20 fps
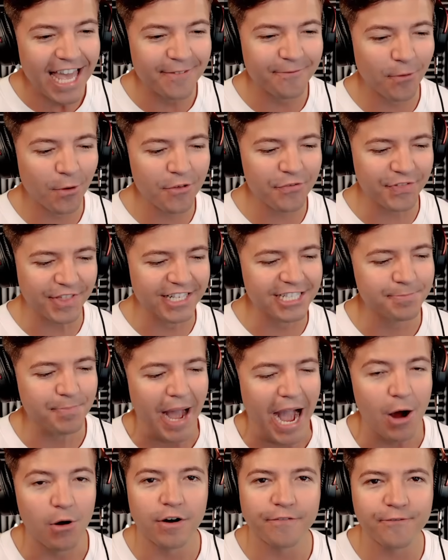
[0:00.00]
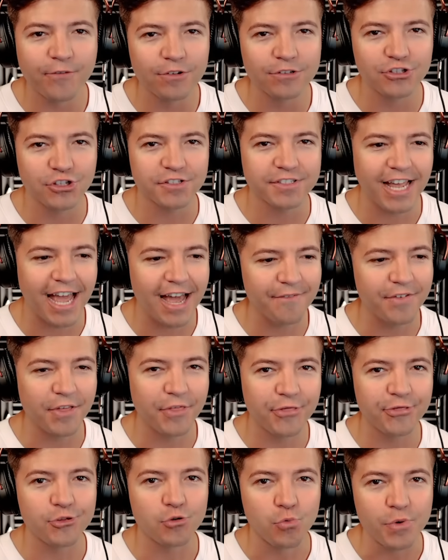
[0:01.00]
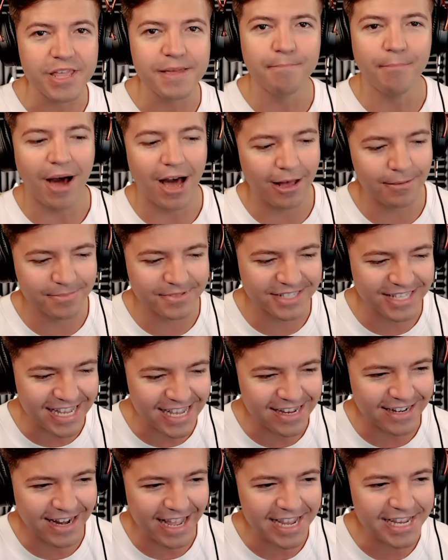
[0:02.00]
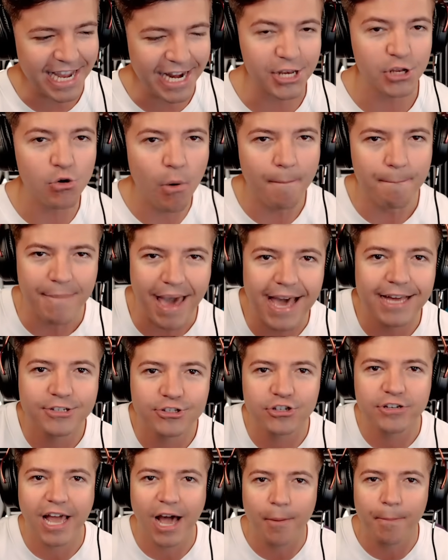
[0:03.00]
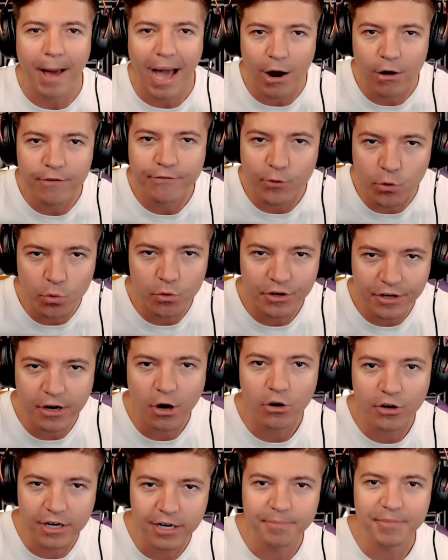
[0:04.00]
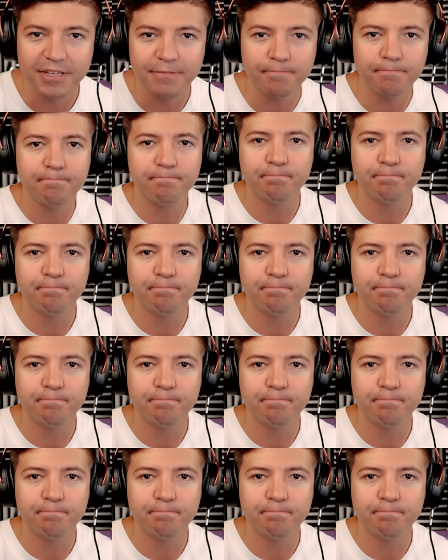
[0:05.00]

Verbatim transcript: if we're this powerful, just having three mobs D N A, can you imagine how powerful we are gonna be